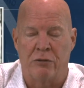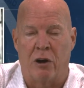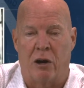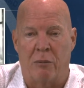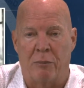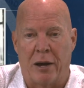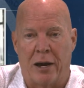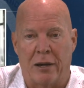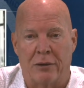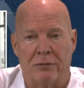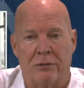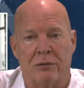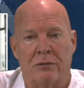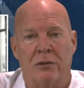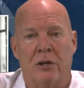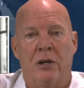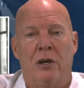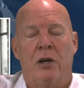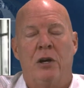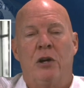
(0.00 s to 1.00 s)
dumbasses.
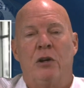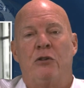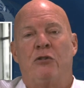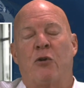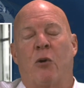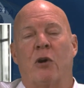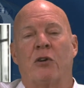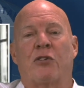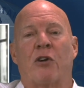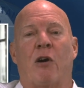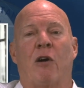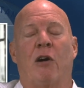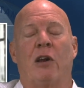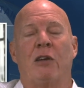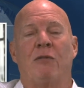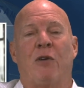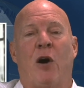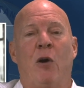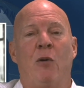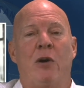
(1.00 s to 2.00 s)
Georgia early
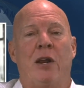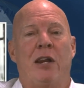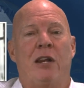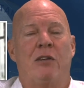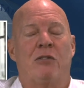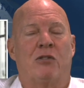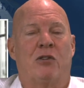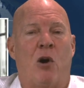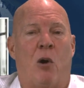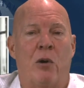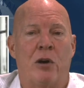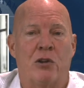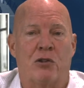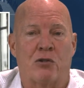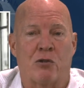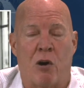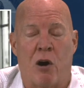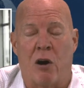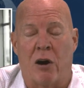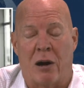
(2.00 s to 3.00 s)
voting is going
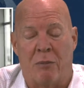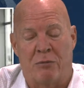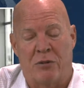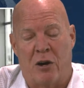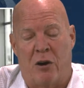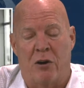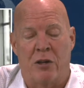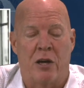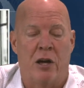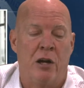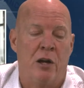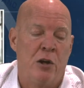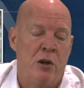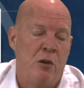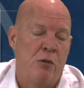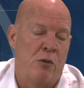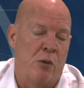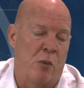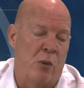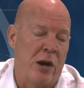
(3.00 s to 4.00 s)
strong. I'm telling you,
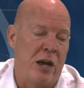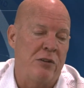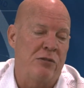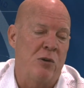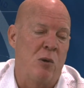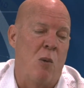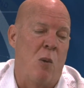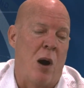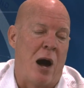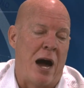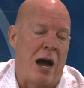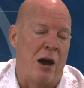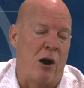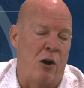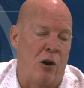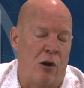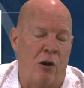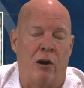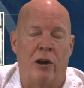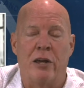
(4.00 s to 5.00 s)
the reason why
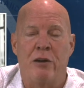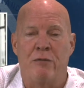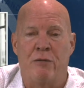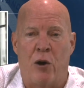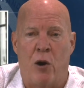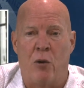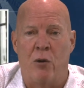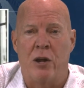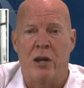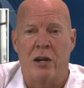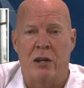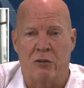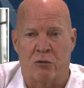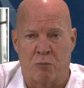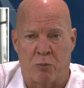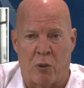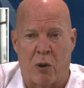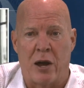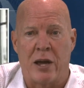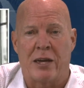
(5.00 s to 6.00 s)
early voting is
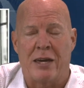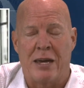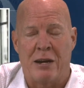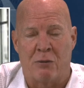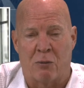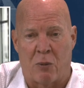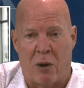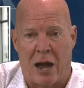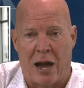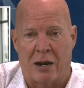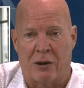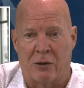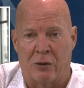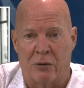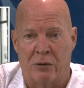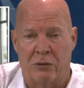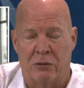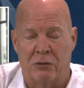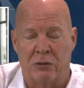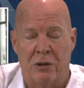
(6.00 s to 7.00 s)
breaking
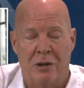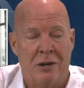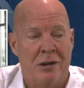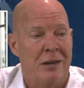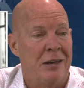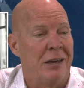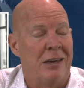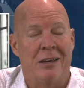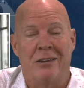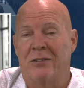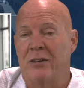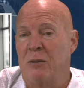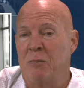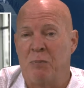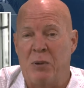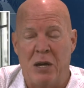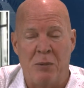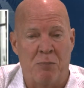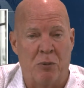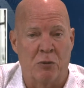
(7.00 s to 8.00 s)
records isn't
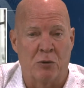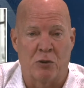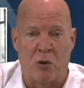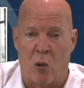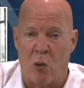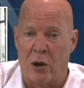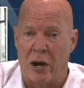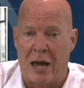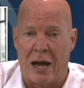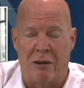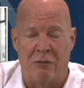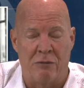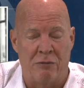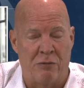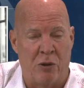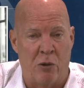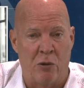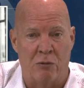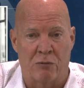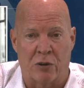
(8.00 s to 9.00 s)
people going out and
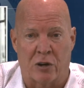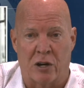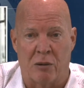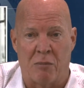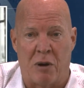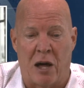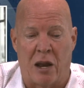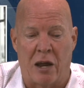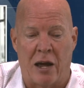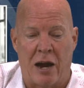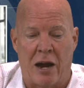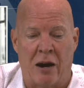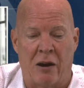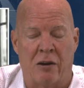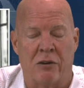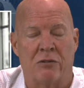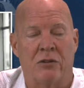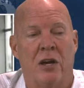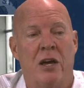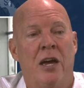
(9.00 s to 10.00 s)
voting for Kamala
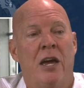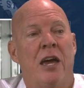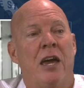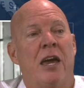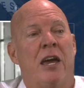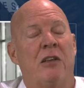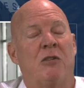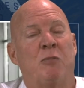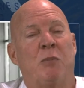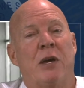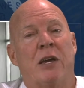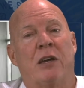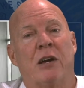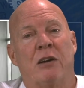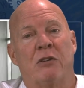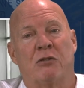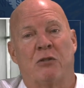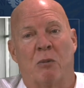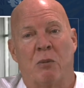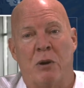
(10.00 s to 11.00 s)
Harris. It's
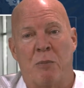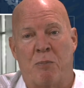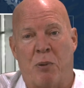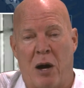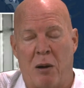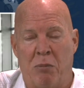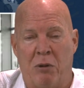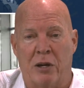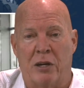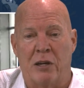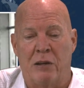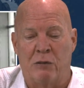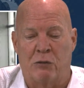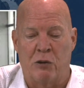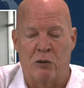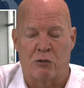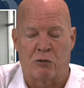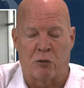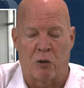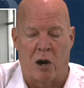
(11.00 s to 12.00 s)
because the Republicans
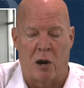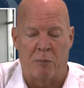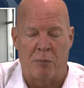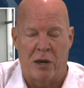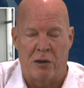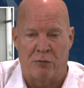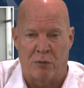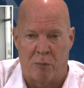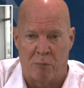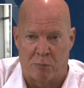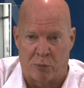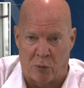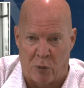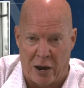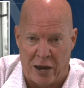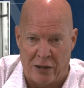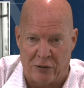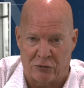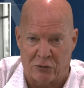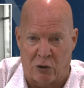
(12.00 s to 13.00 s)
and Trump have
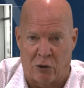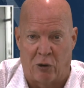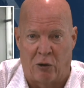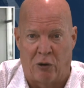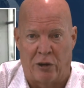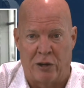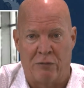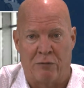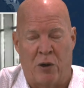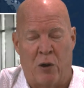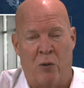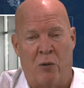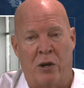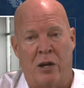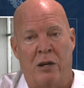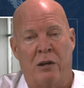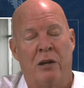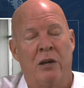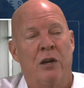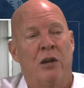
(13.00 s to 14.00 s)
embraced early
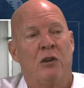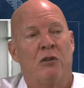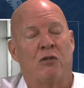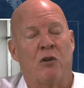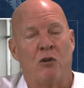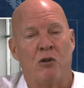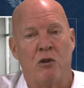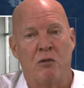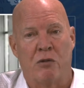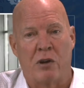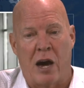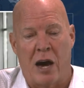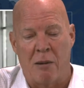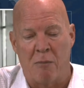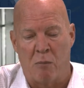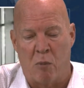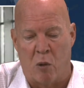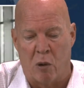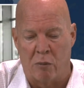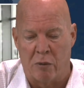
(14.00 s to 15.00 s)
voting. So you've
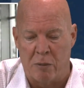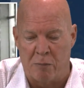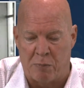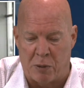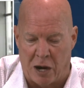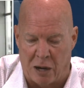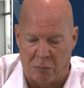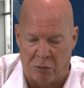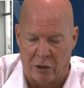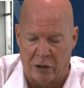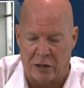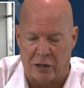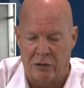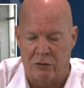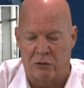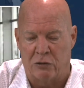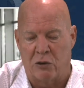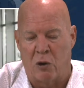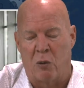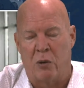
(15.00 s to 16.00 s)
got more
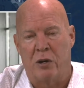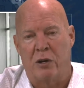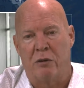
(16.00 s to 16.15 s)
Republicans going